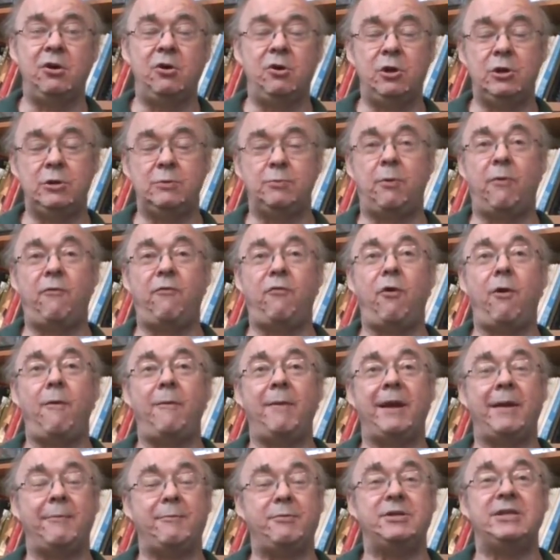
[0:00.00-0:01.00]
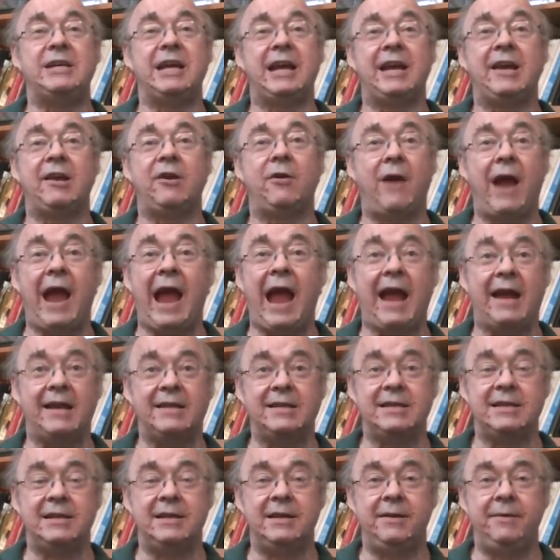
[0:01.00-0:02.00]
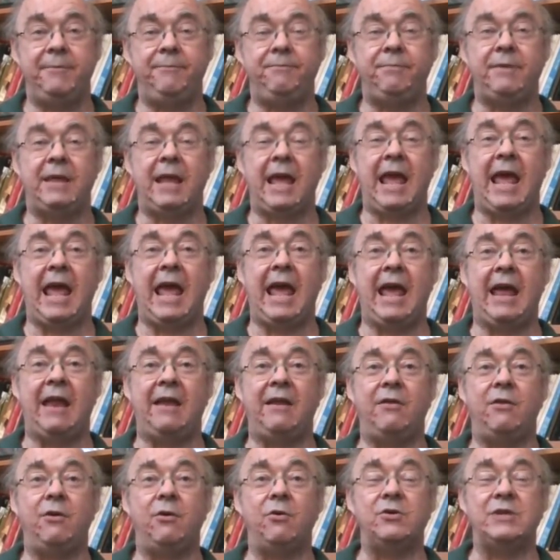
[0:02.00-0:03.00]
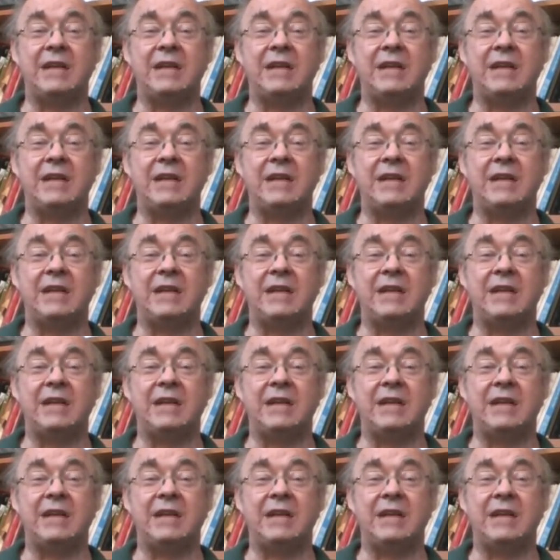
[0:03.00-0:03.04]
who's performing a particular act. And those